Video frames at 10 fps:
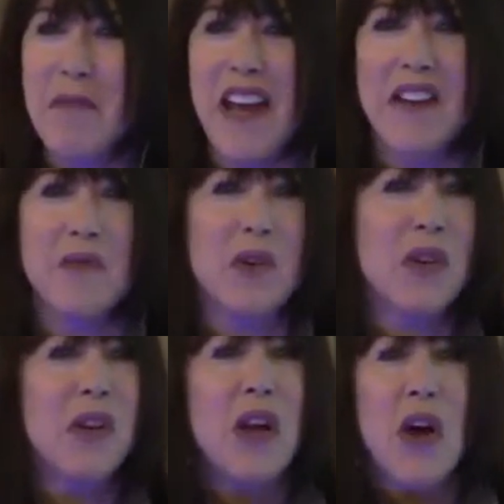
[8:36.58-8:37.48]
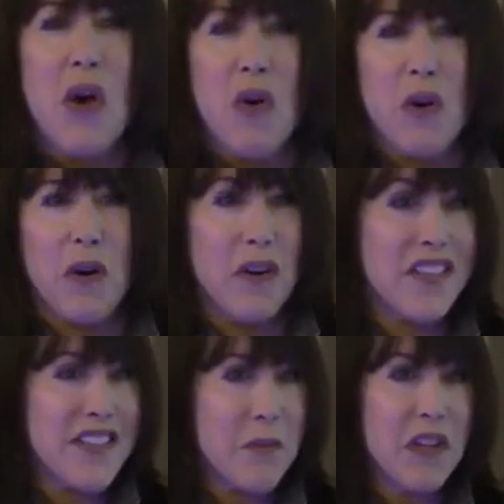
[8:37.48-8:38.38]
manual, or a
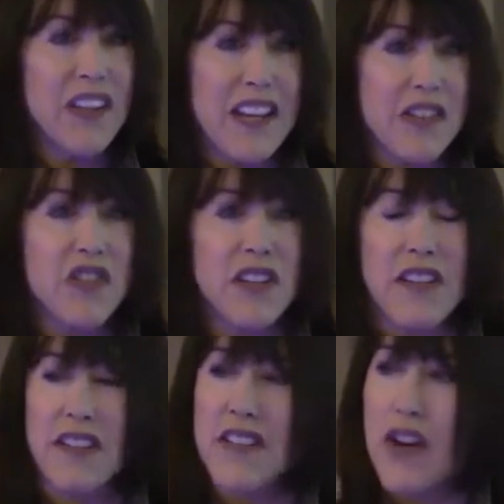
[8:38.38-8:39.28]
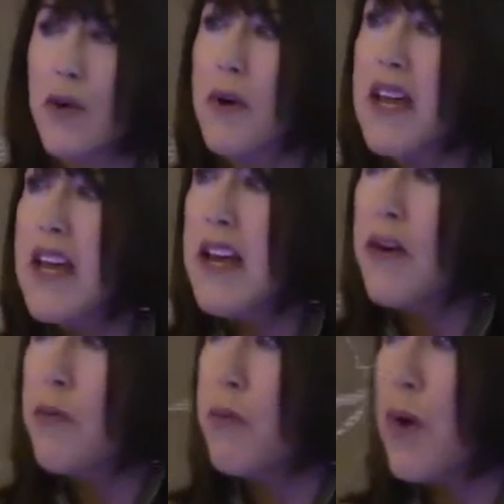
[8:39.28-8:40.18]
simulation. And so
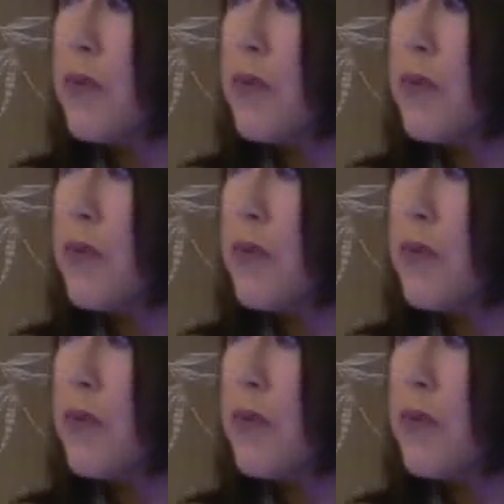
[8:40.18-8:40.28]
what